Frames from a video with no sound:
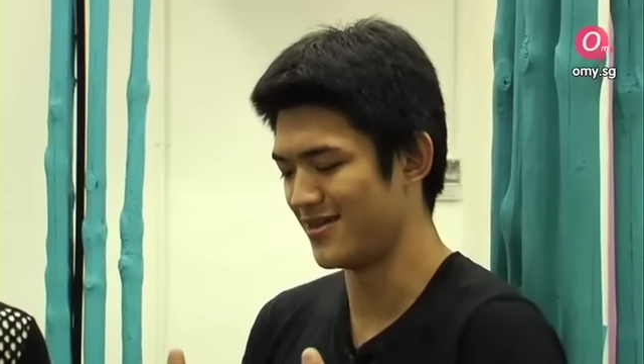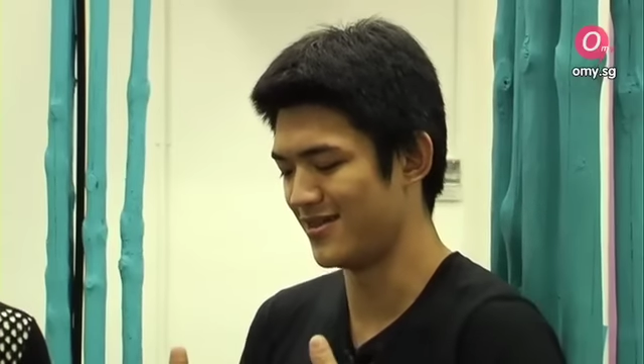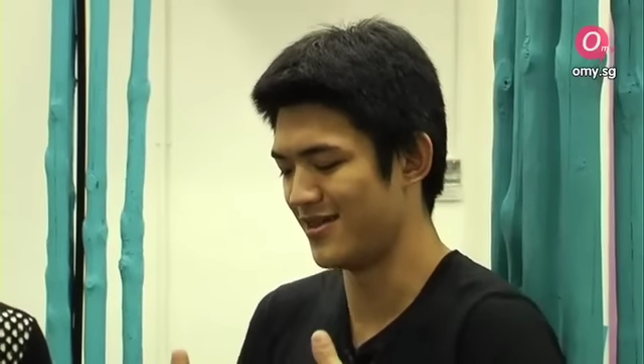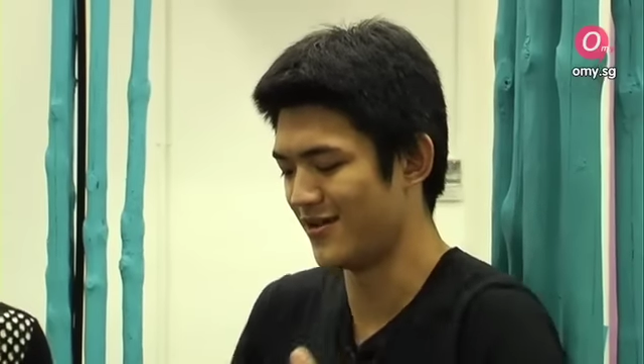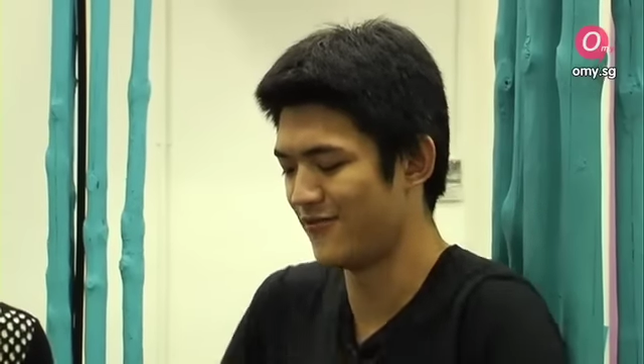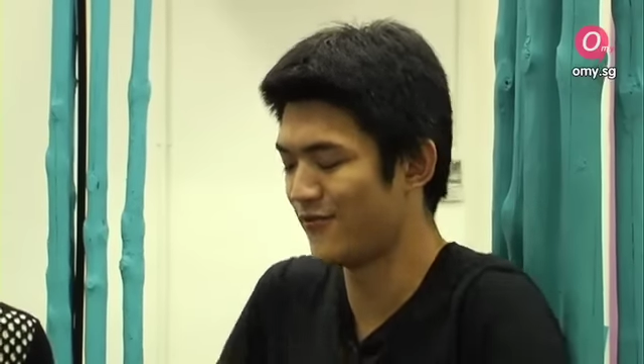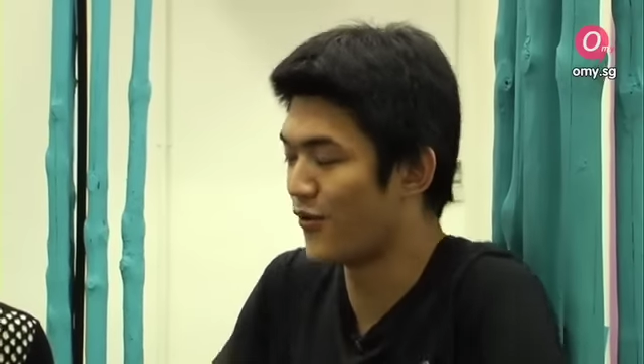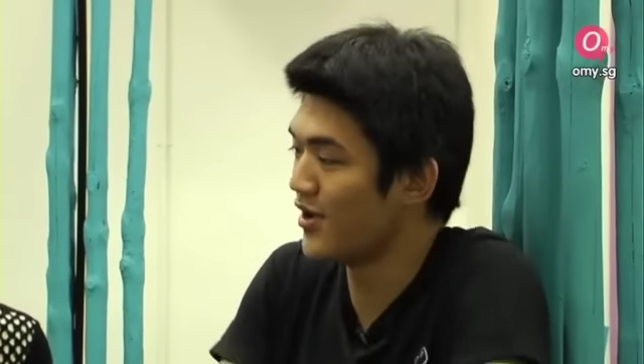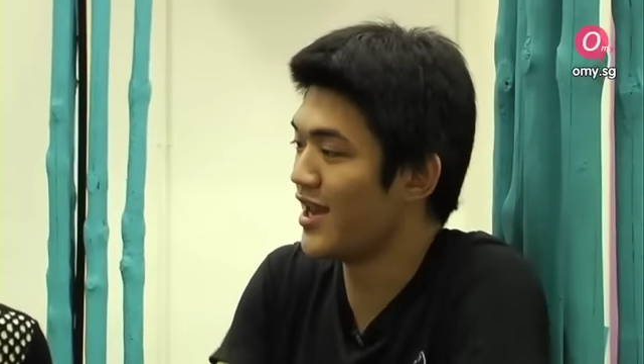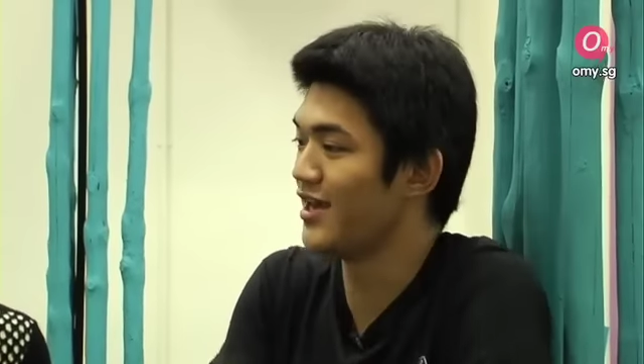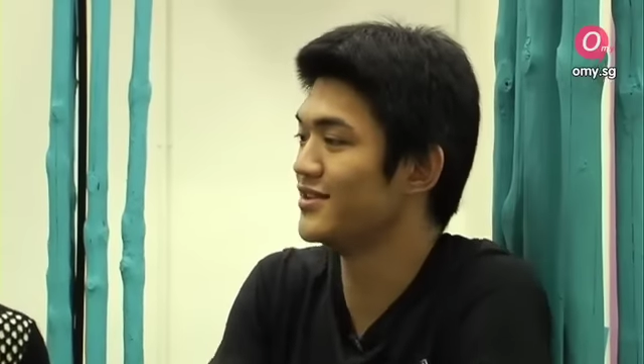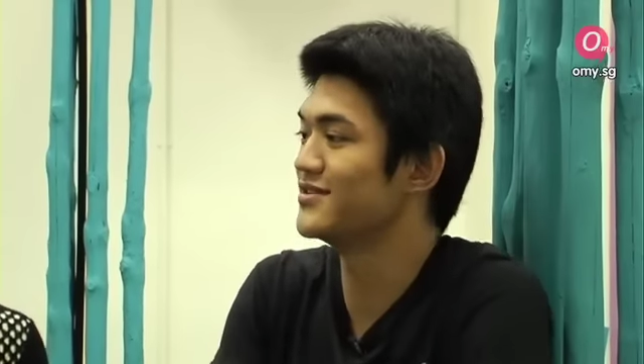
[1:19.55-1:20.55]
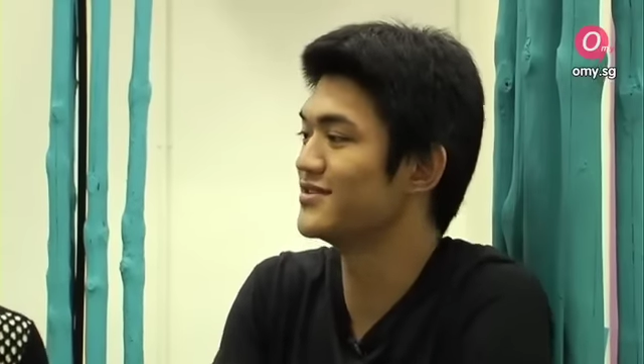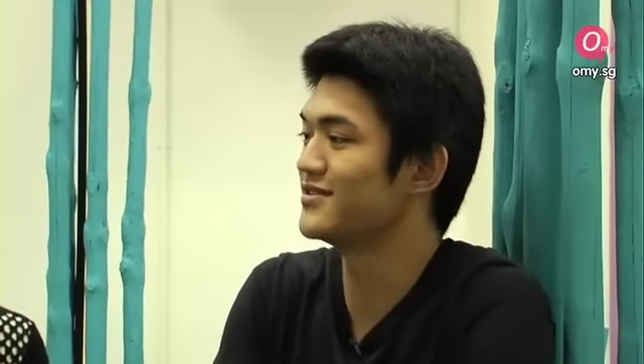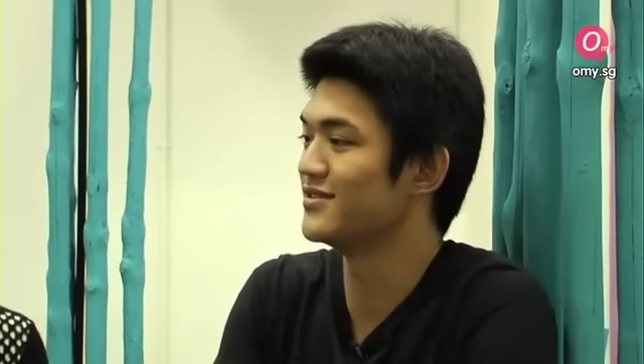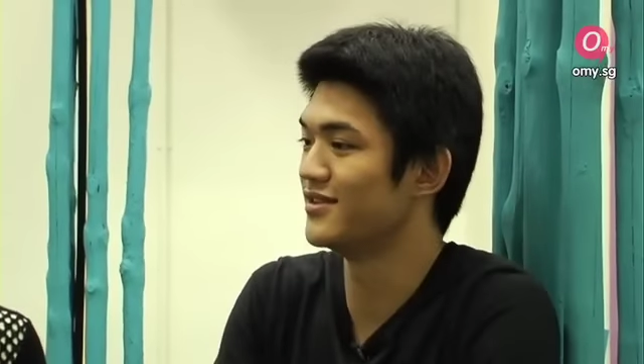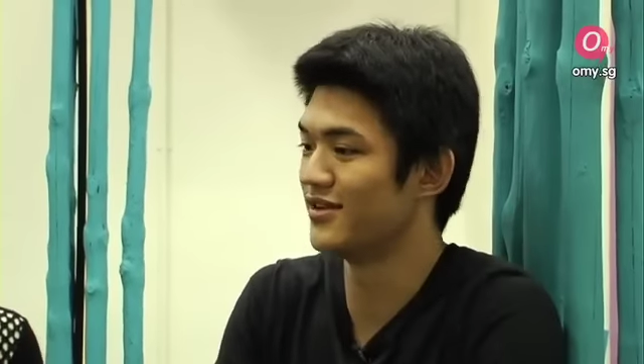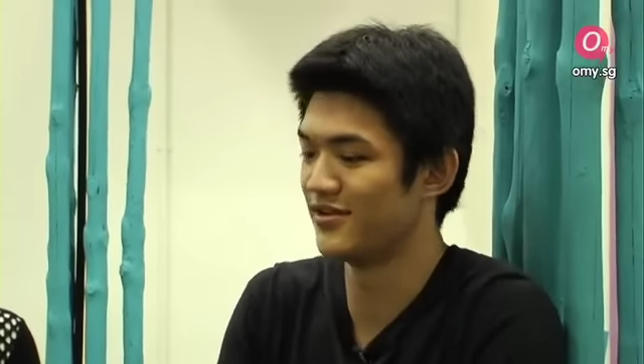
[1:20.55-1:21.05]
the four legs,
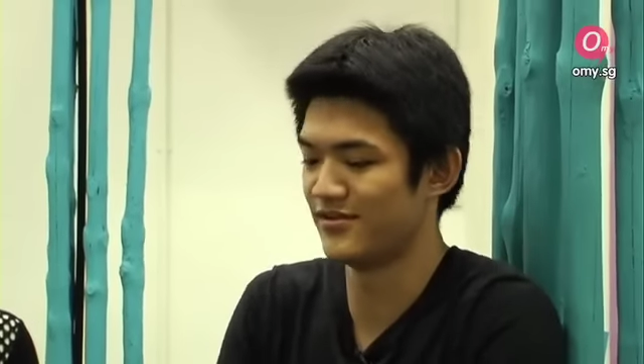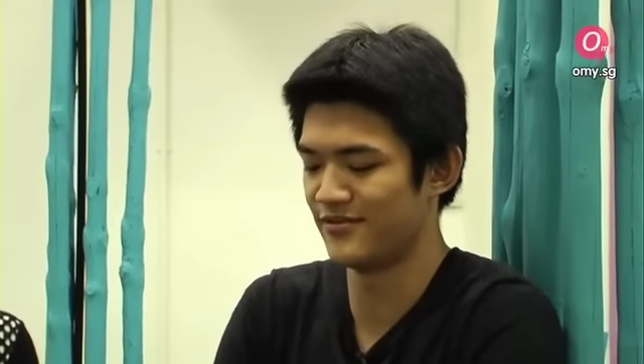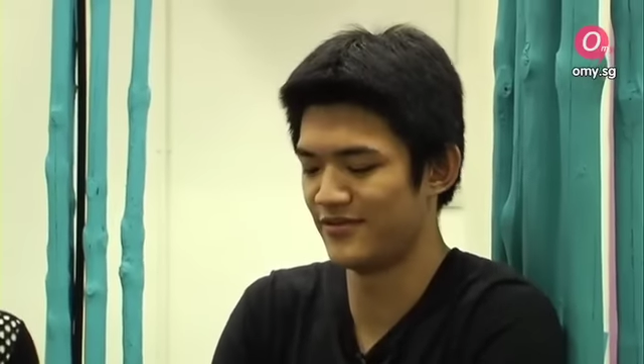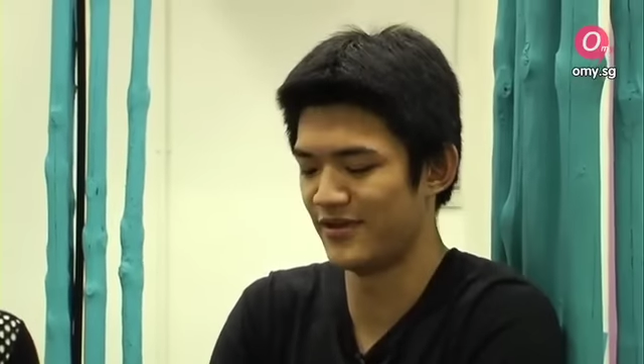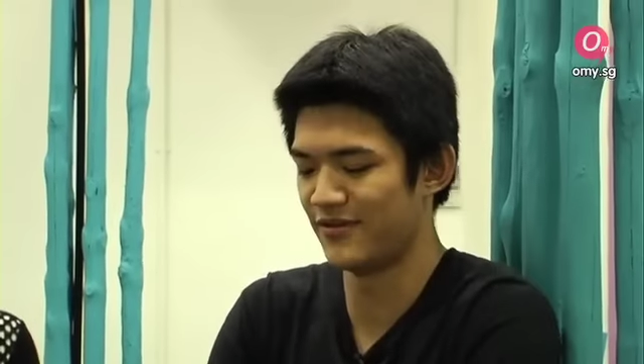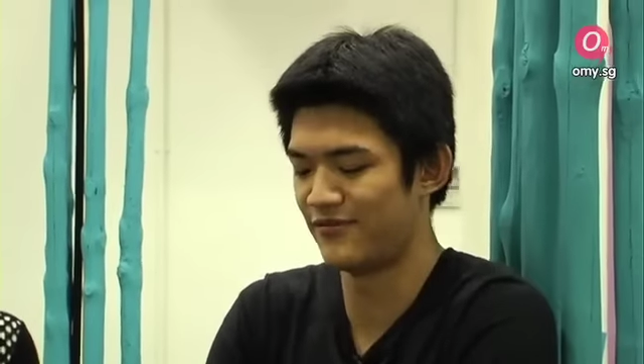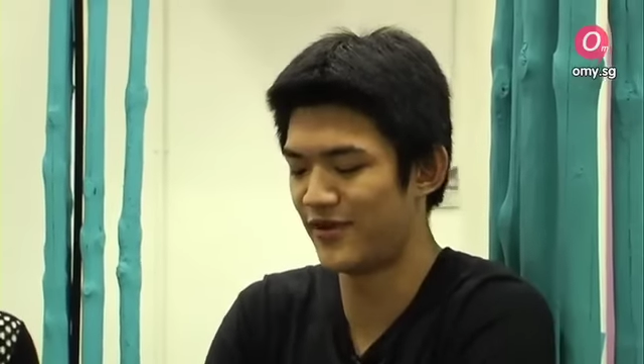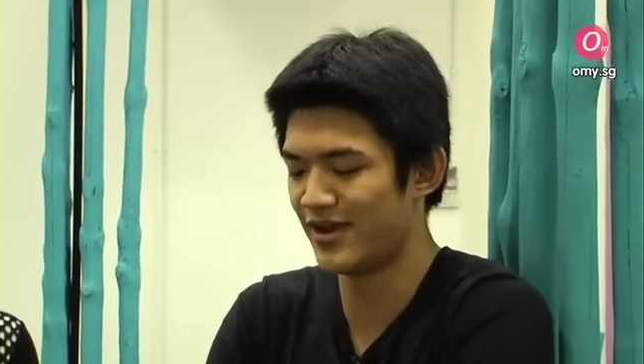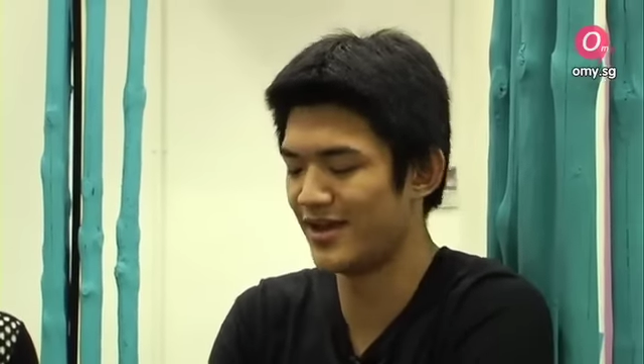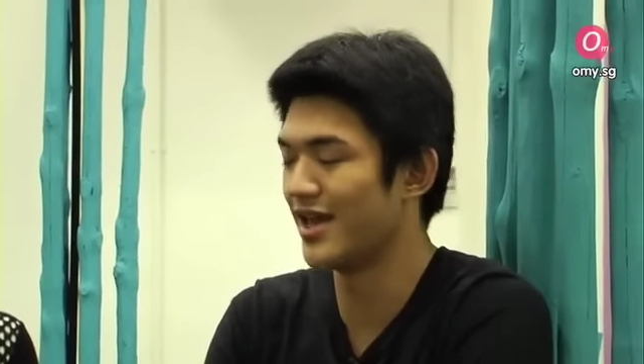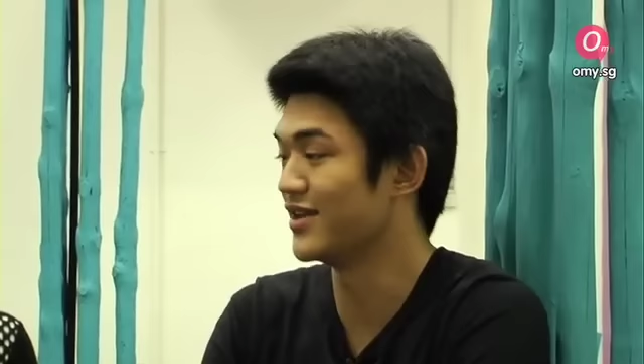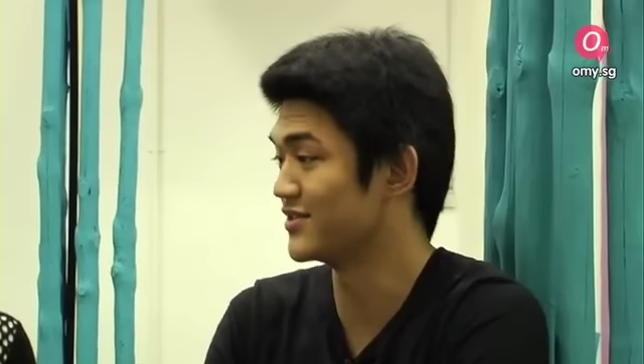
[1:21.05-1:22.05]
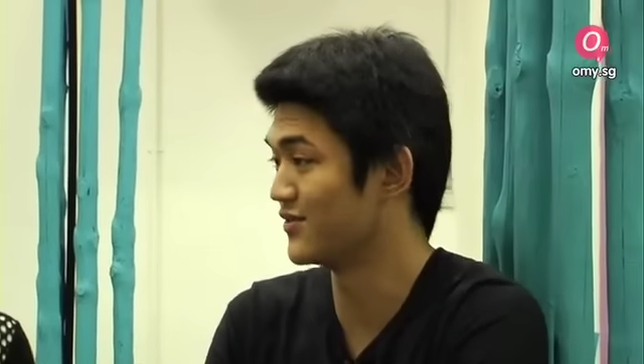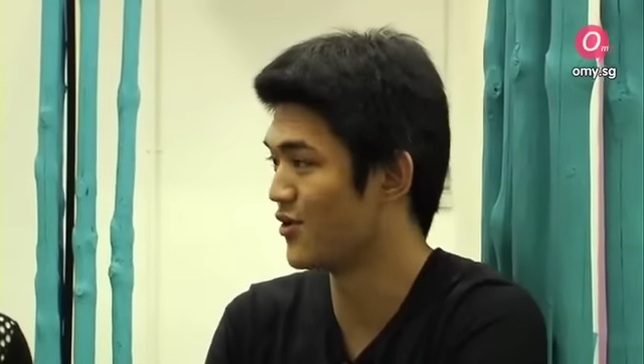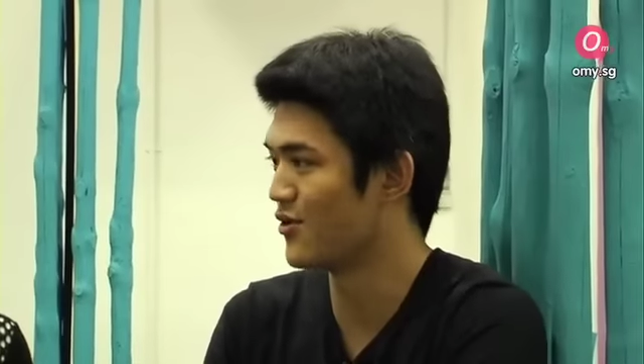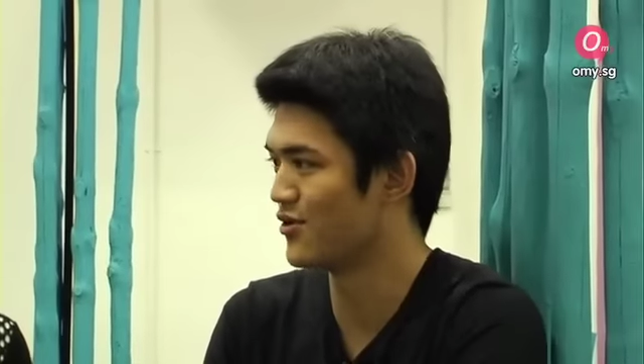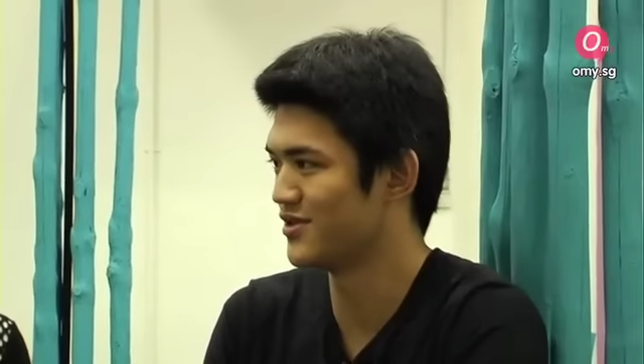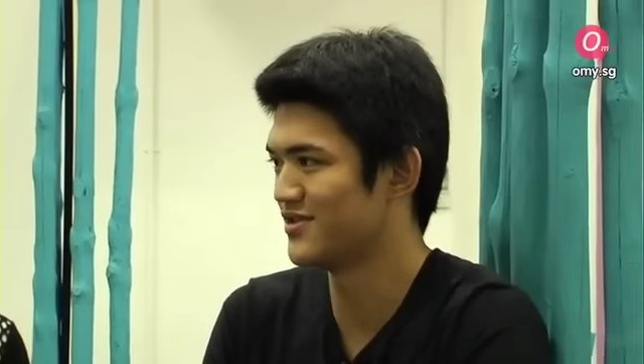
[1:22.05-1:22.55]
the, the front legs of the
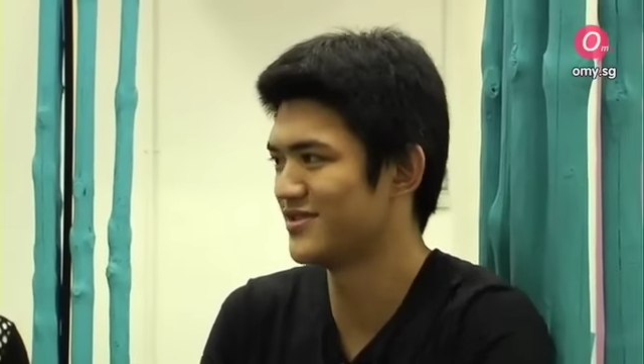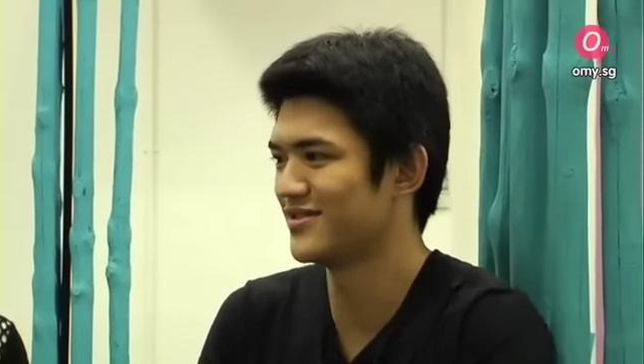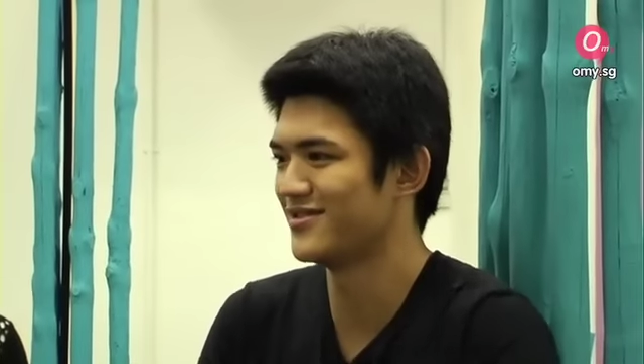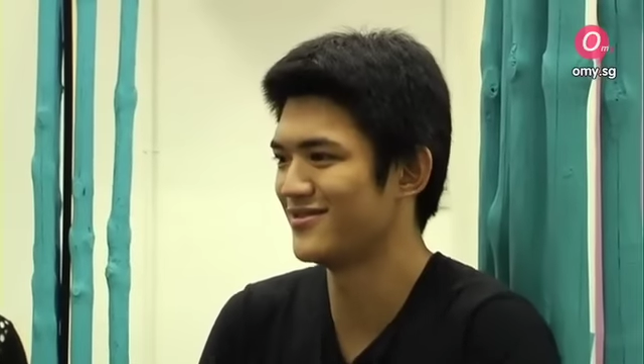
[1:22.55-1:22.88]
horse,